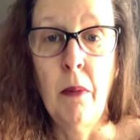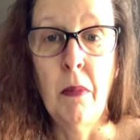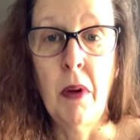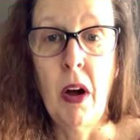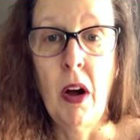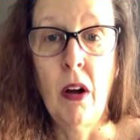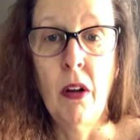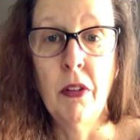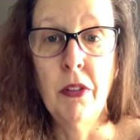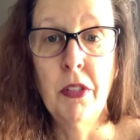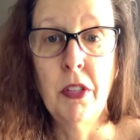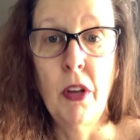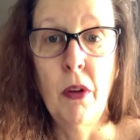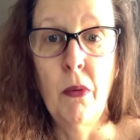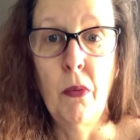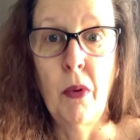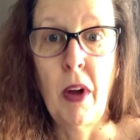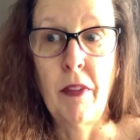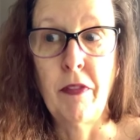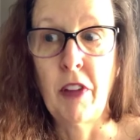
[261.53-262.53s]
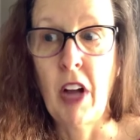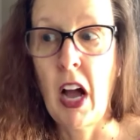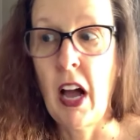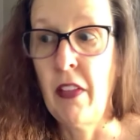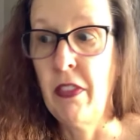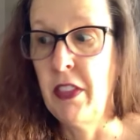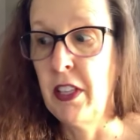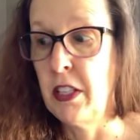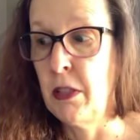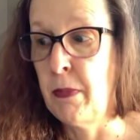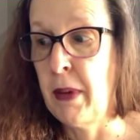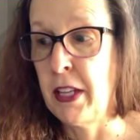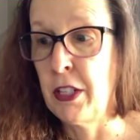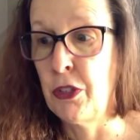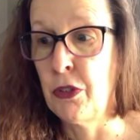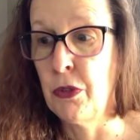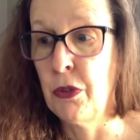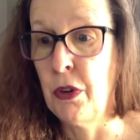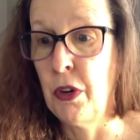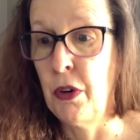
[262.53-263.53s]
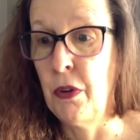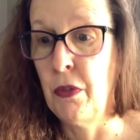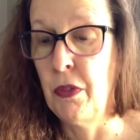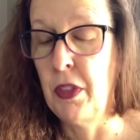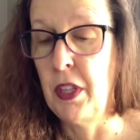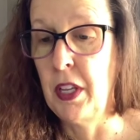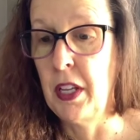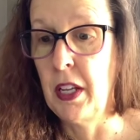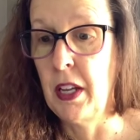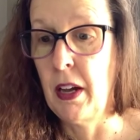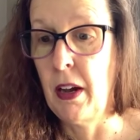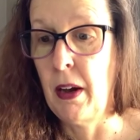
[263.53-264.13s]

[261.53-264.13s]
Also, I've got the special on the,